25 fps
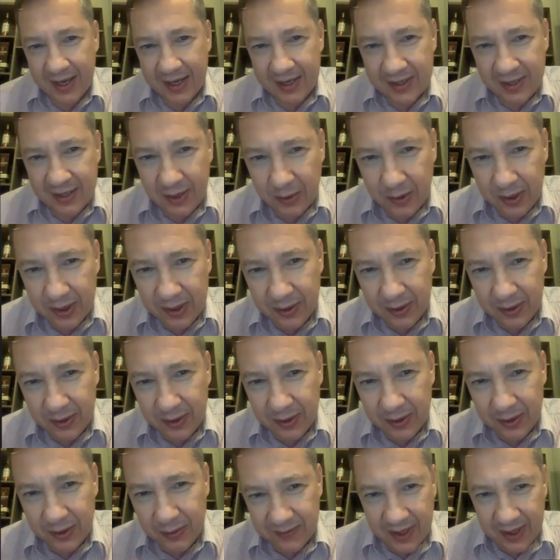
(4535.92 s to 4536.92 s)
So it was
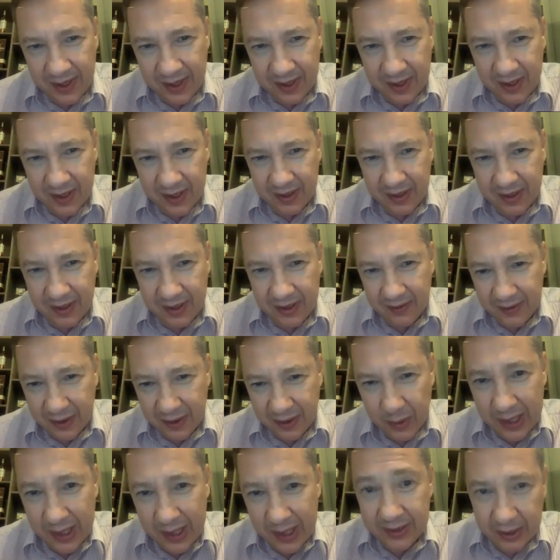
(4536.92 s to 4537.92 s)
very, very
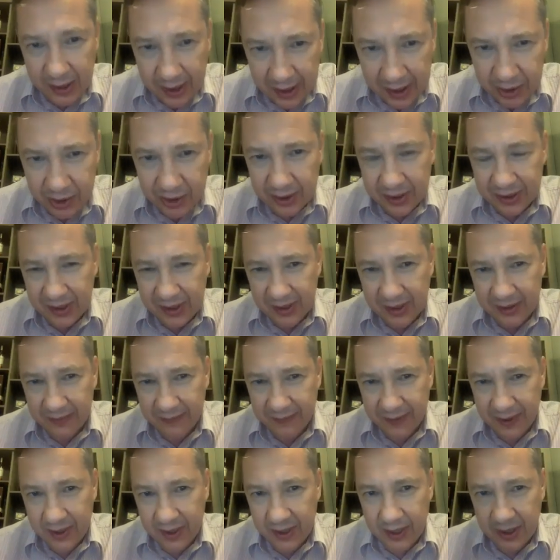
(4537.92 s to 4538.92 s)
well structured and
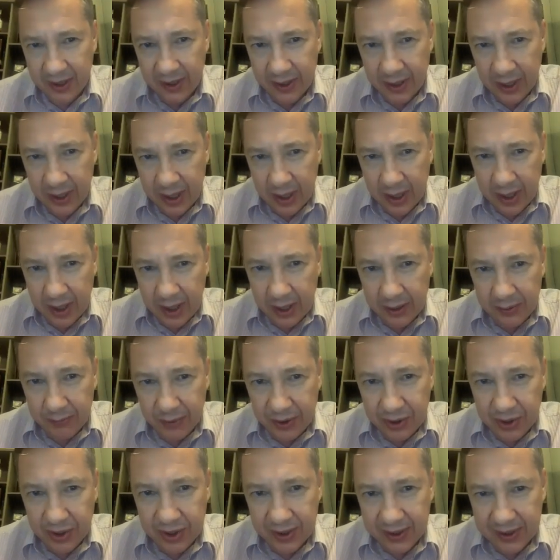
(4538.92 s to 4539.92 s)
very
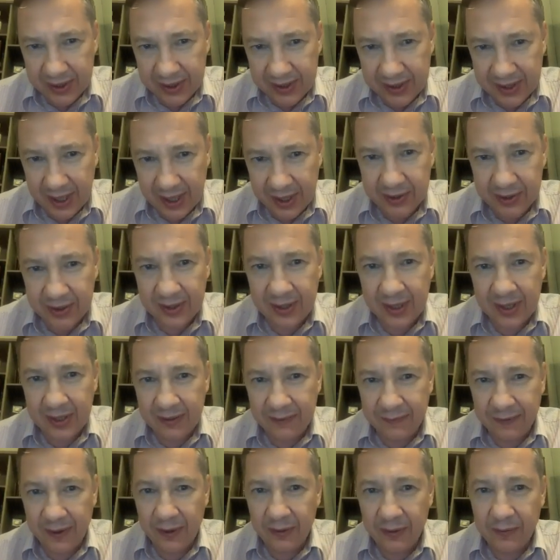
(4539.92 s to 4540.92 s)
enriching discussion, and
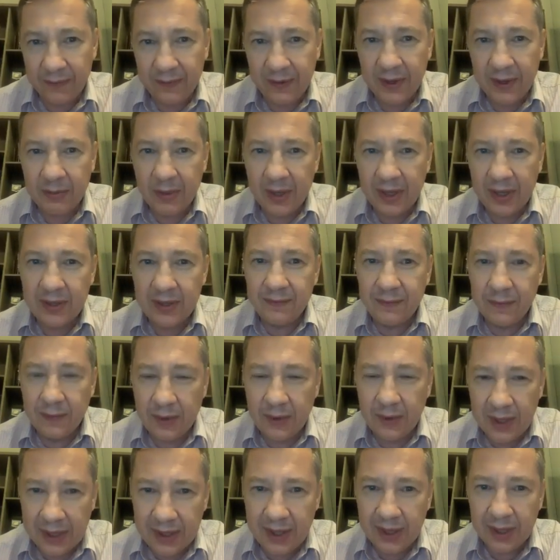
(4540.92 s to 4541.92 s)
thank you very much for
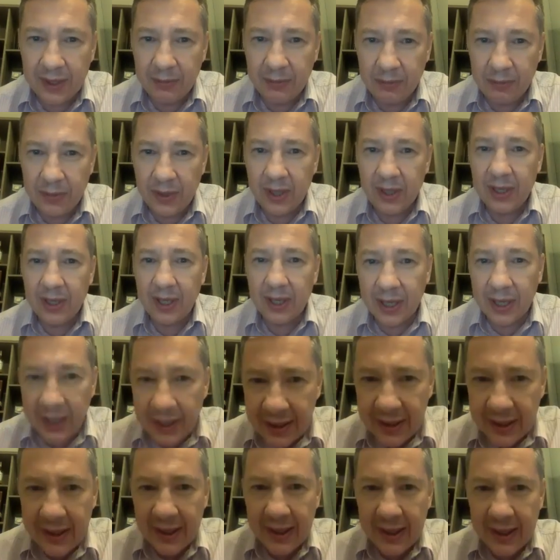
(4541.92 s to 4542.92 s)
letting me
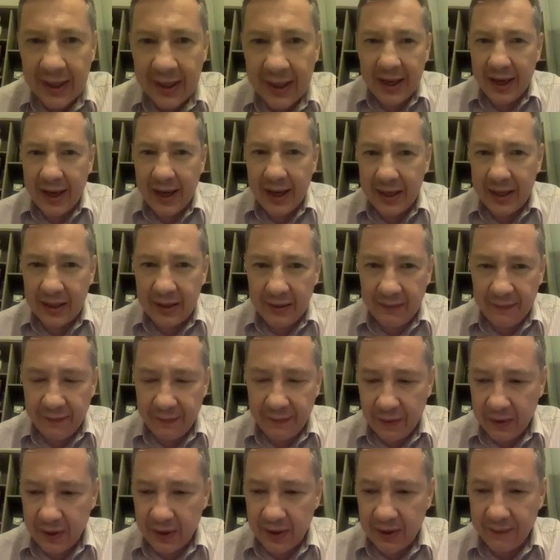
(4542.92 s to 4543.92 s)
in and
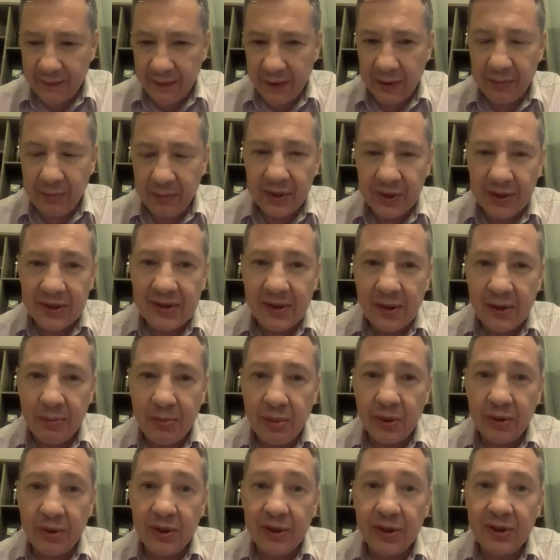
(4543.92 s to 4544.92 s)
for giving me this
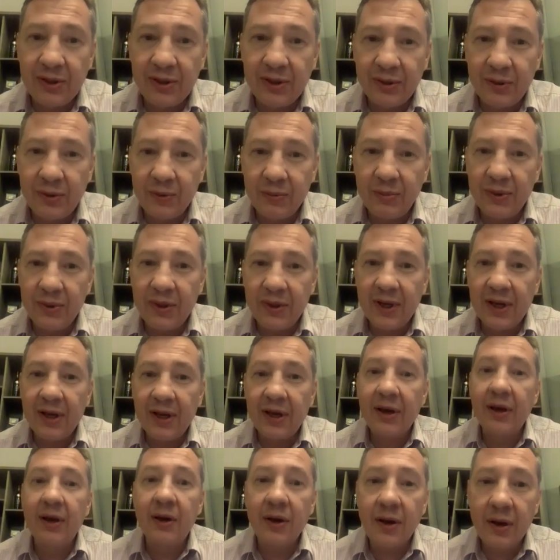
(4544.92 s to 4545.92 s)
opportunity to be a
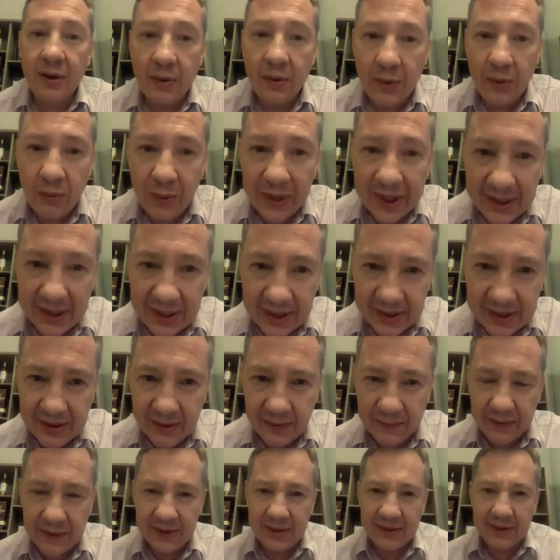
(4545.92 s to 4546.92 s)
witness
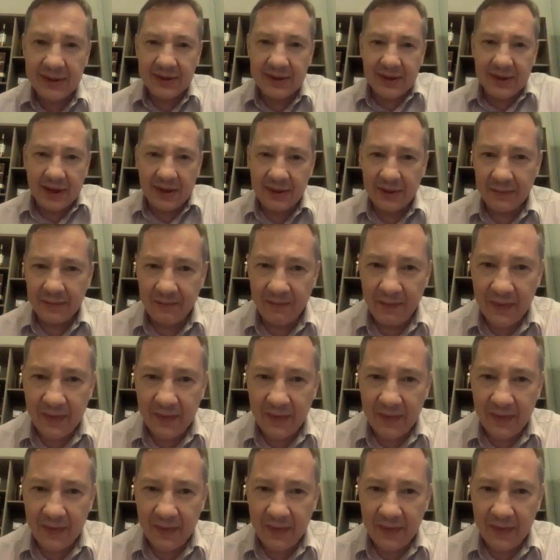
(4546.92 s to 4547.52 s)
of this discussion.